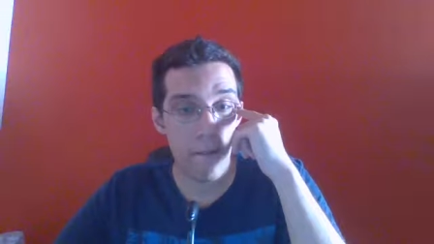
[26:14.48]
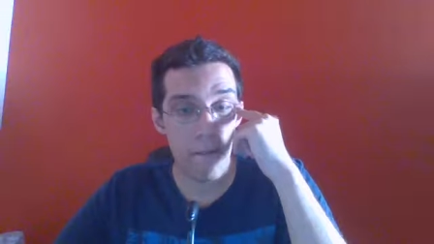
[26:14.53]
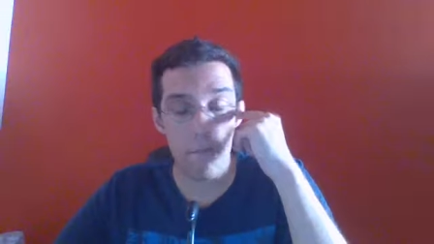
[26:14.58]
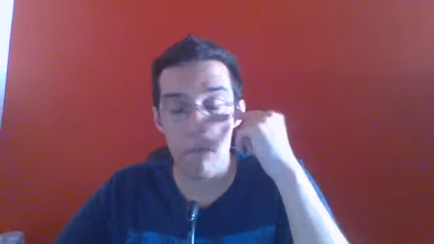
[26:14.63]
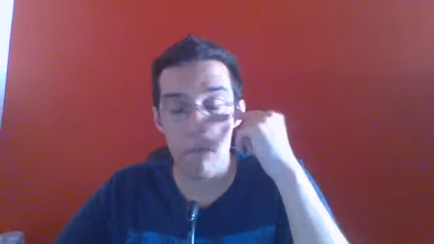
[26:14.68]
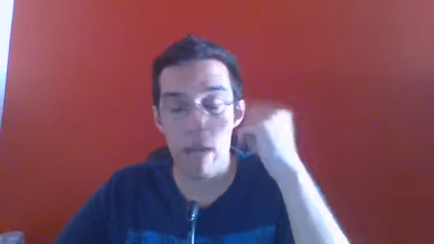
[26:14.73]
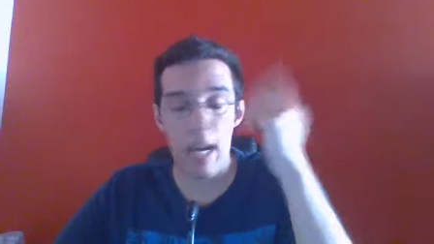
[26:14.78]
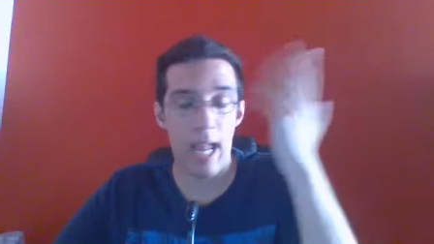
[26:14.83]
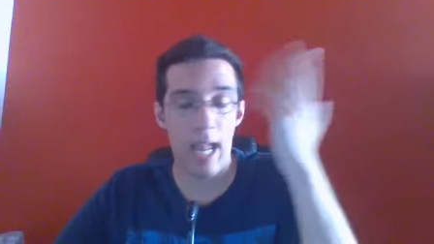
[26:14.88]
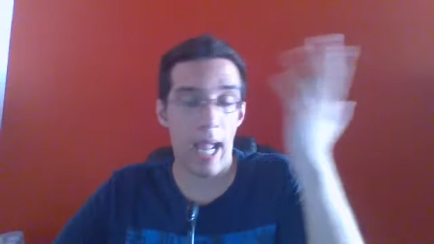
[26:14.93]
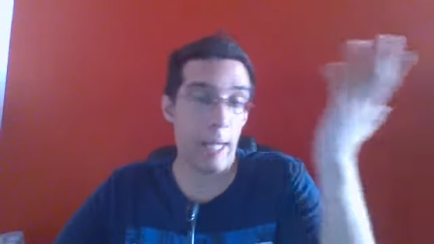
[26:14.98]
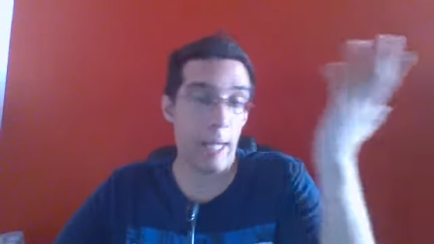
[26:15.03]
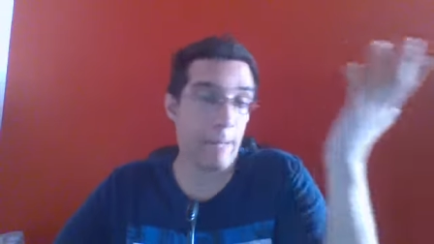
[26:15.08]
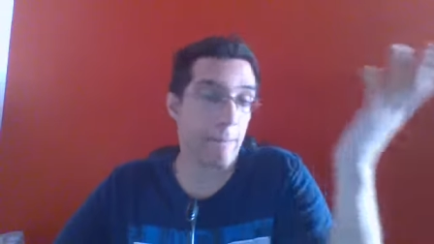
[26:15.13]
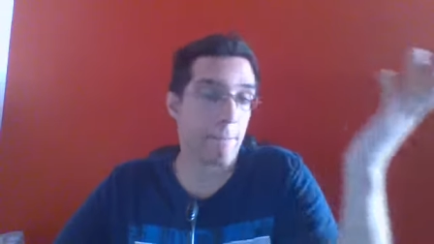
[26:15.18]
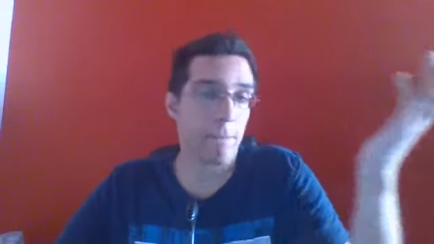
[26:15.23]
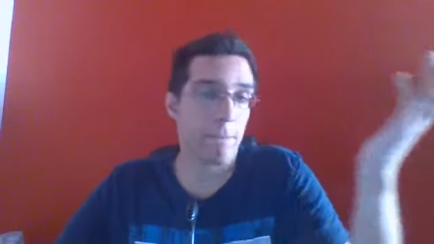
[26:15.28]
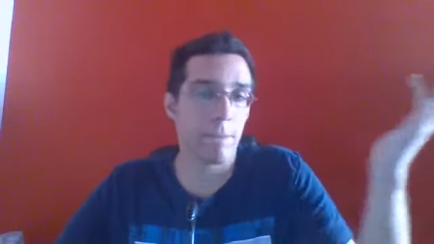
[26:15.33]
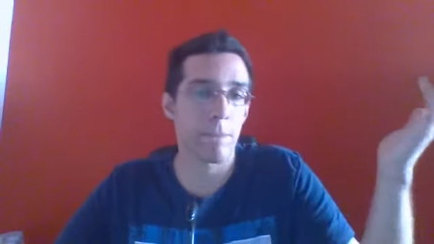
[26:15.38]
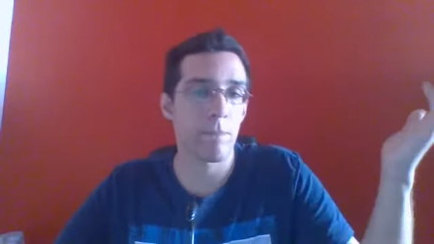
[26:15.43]
But hey,
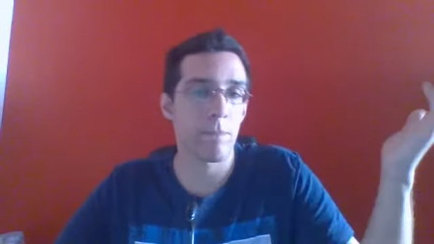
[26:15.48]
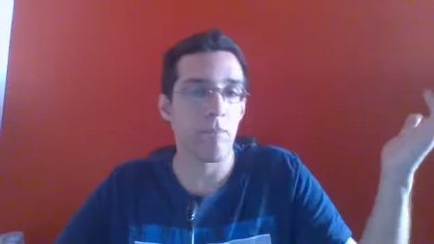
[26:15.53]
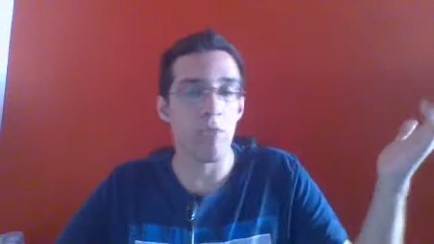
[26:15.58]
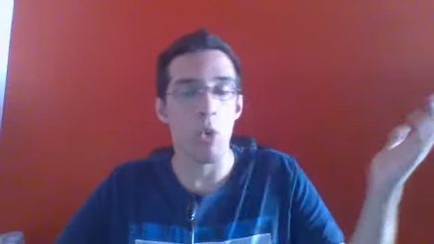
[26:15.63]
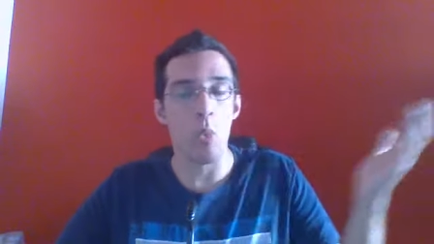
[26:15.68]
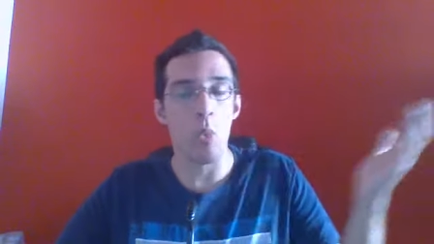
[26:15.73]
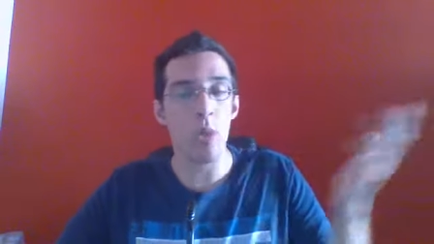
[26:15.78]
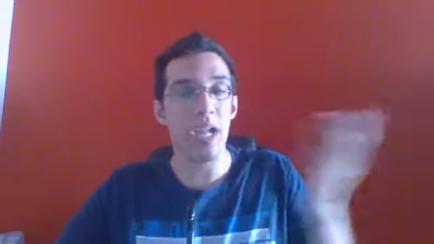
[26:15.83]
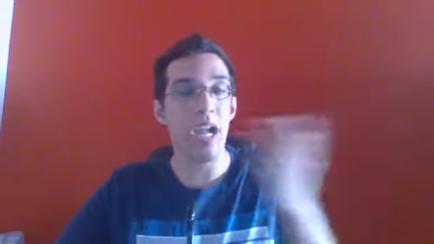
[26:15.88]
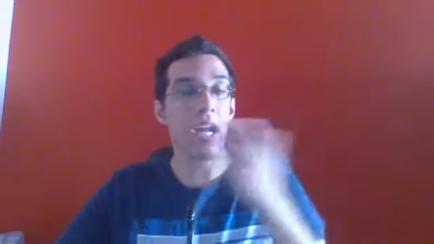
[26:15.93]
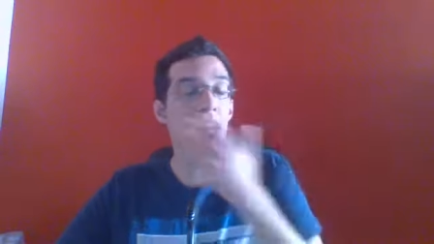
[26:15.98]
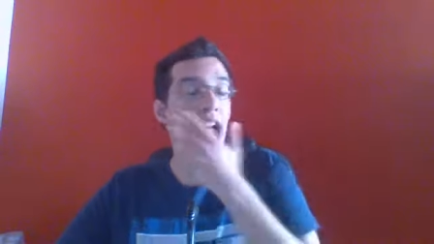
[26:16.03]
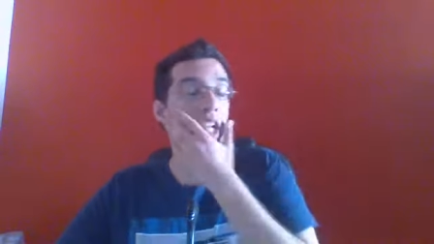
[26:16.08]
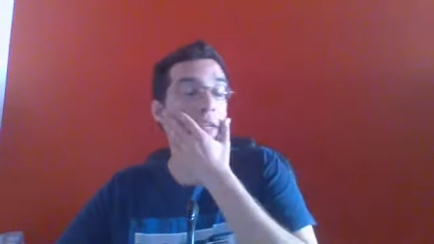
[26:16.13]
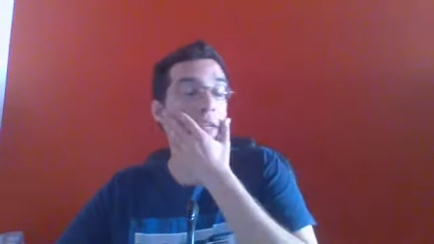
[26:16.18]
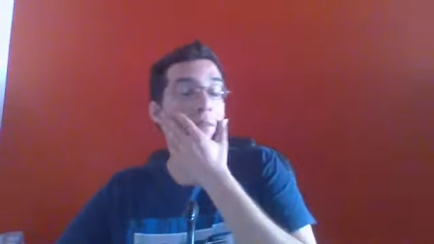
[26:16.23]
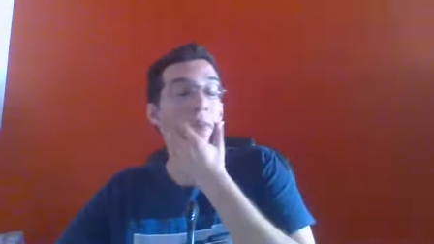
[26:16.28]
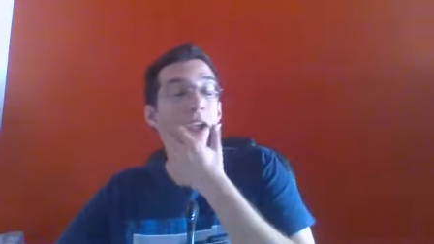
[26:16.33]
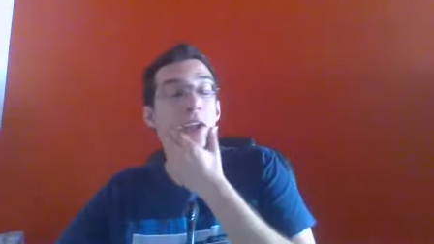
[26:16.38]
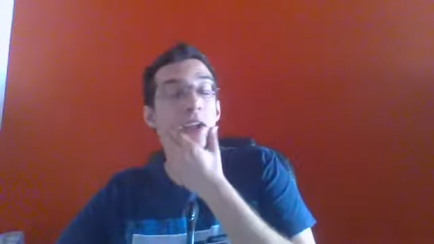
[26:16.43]
we can to
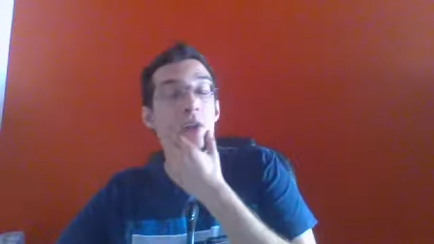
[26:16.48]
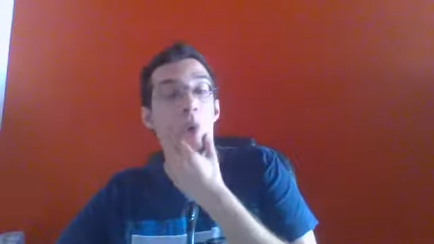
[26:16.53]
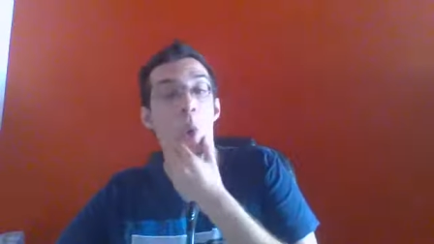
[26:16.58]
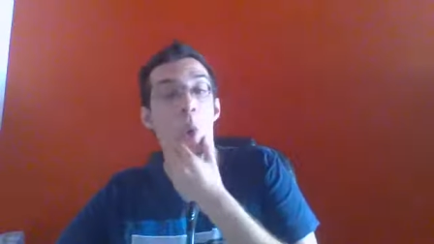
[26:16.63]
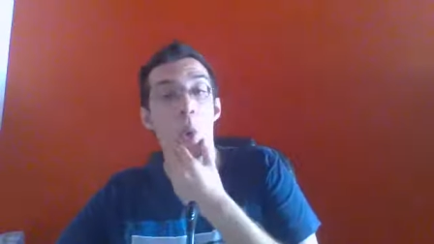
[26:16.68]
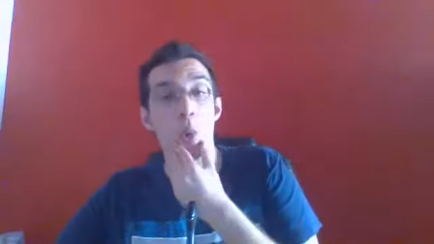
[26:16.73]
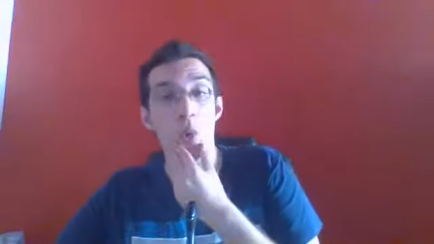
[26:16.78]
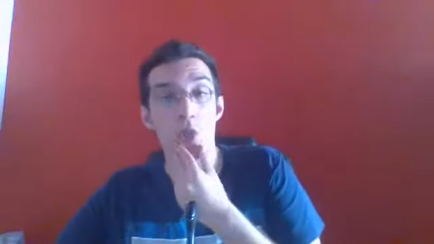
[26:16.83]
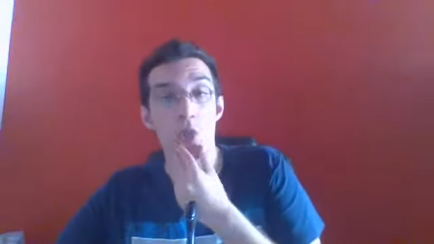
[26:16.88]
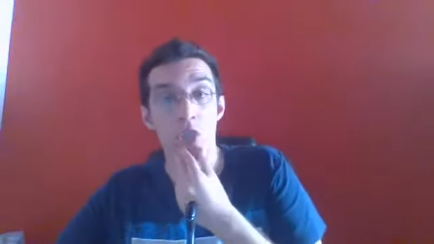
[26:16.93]
expect all